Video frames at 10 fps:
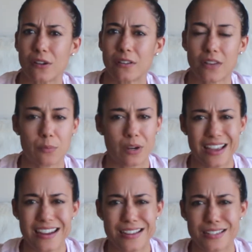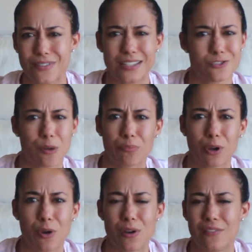I've had bronchitis, I've had strep
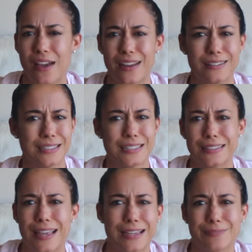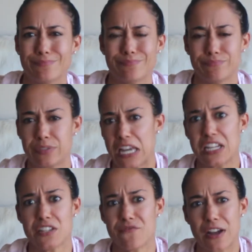throat, I've had like
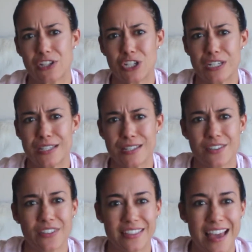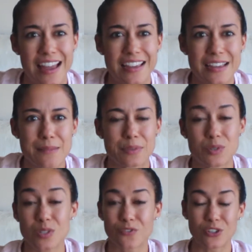sinus infections, stuff like that. But
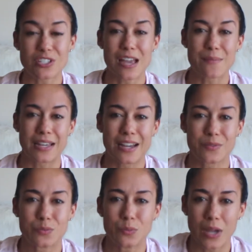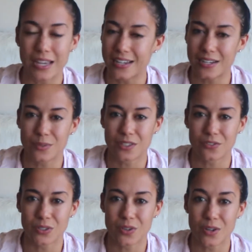this was the first time I got hit with the
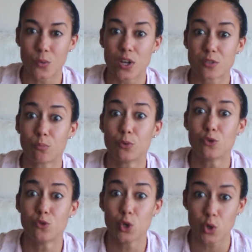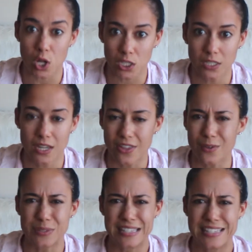flu, and it was brutal. I thought I
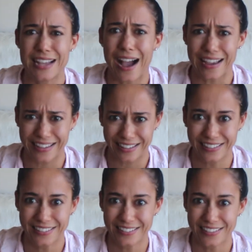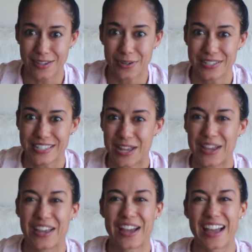was dying.
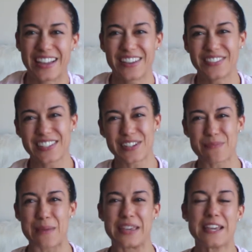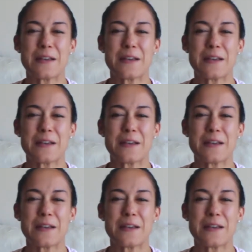I was such a baby.